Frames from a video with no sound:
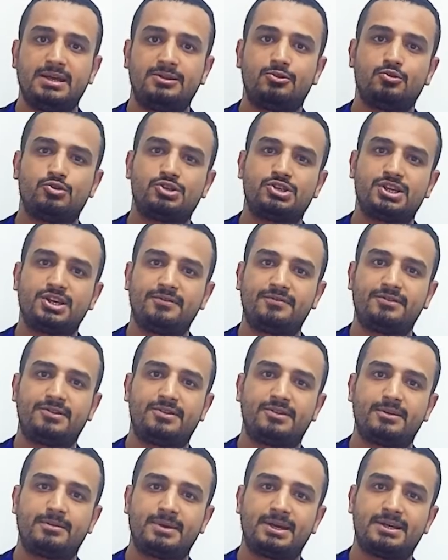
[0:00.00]
to shift
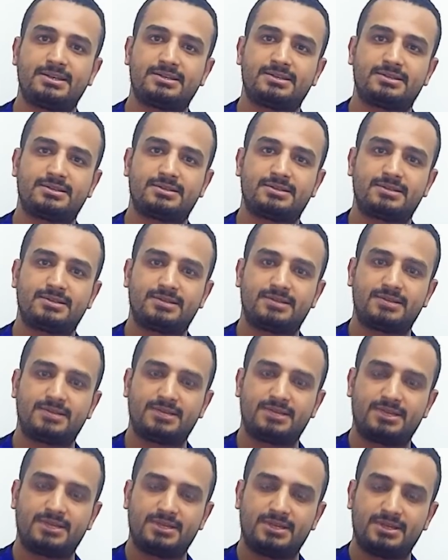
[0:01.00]
the mass
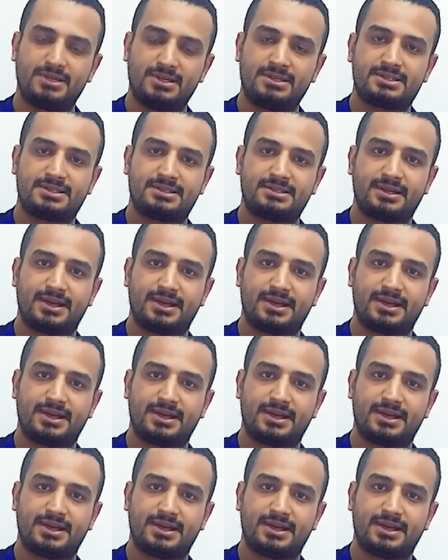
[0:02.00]
to this